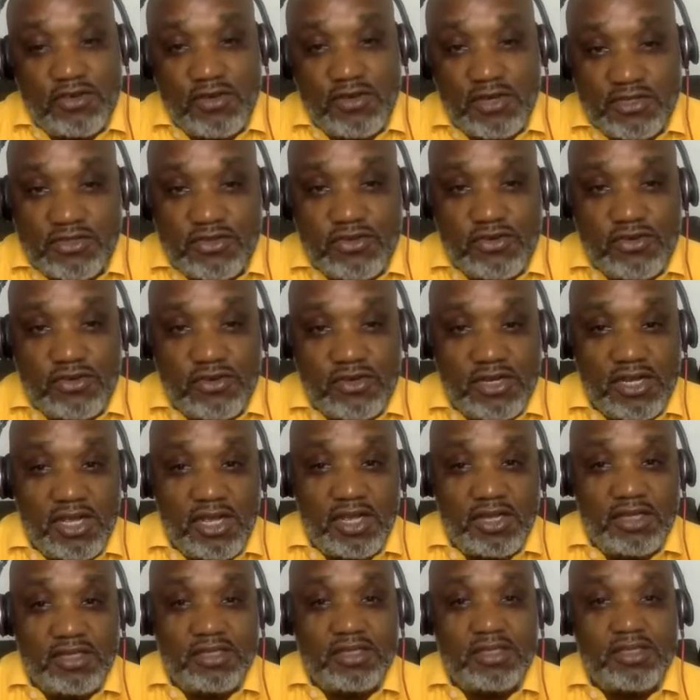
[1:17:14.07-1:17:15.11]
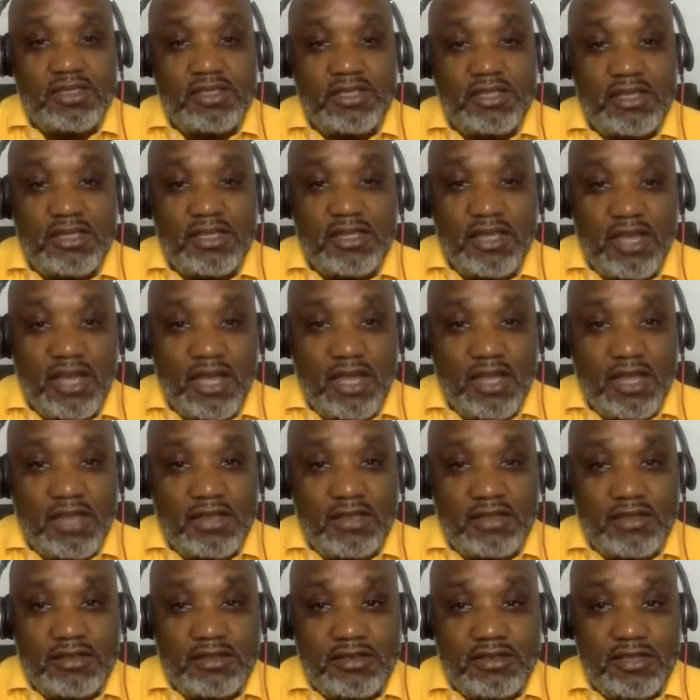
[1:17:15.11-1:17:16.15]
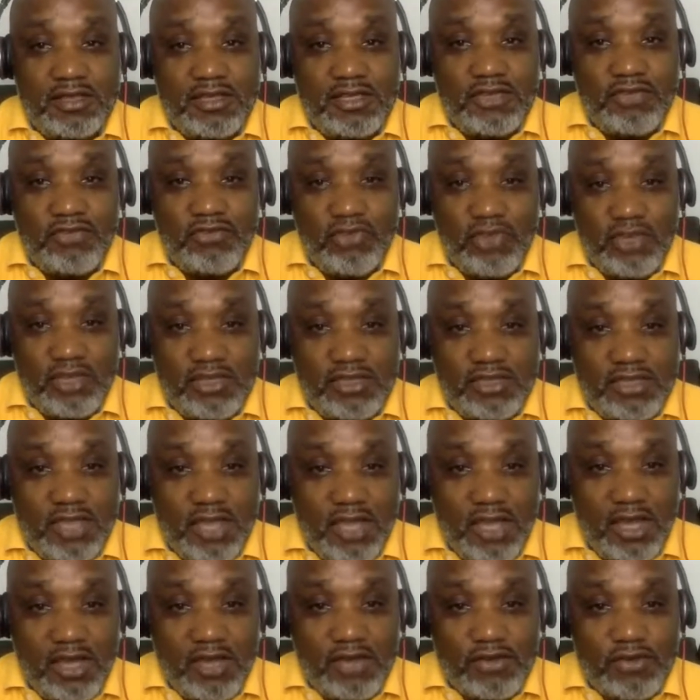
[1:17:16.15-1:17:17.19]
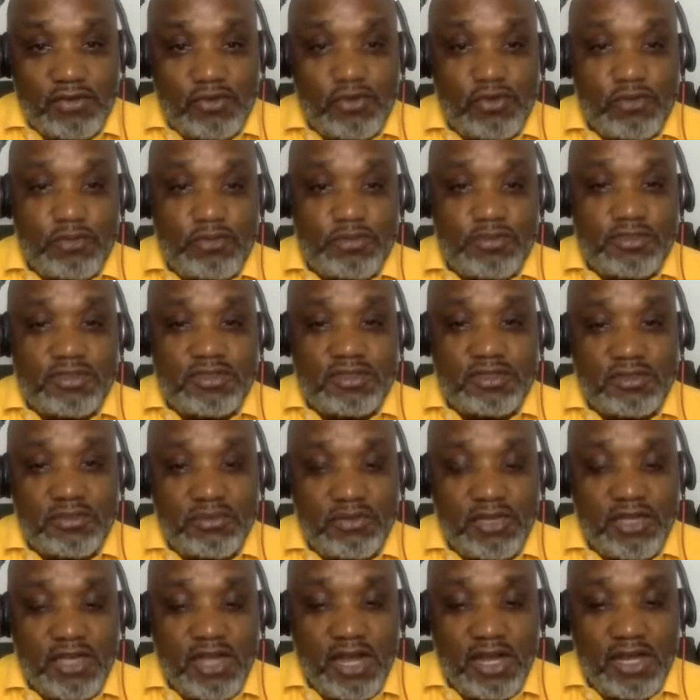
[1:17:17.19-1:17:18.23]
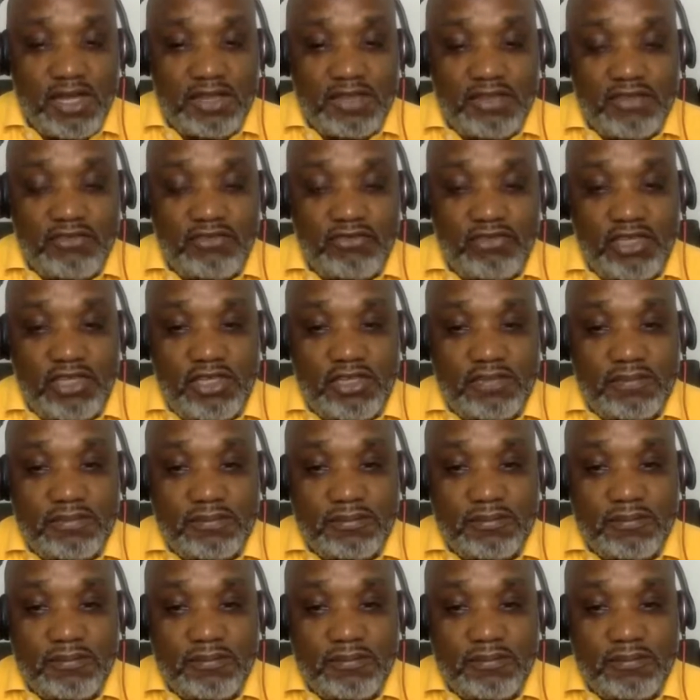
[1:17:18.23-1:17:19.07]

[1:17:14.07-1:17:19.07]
out what's going on on the different uh, groups regarding the feed."